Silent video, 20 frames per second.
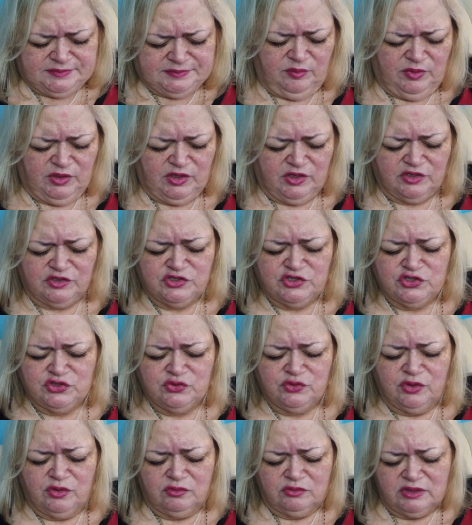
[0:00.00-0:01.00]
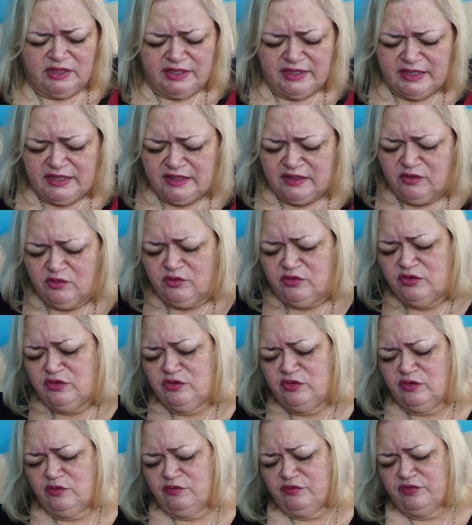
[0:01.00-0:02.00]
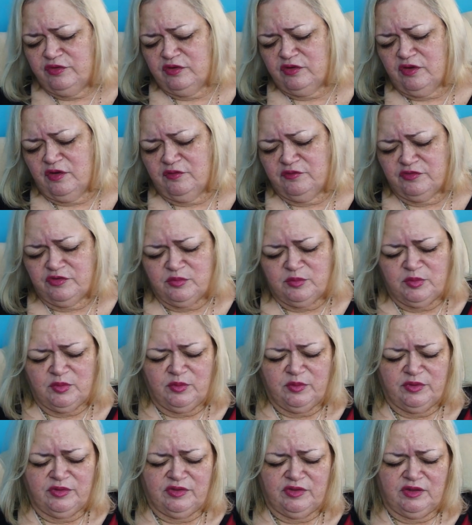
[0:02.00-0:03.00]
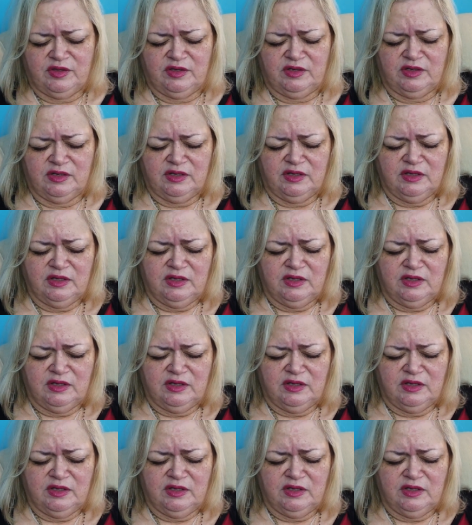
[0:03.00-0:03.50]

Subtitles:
because you don't like it or you don't feel comfortable with it,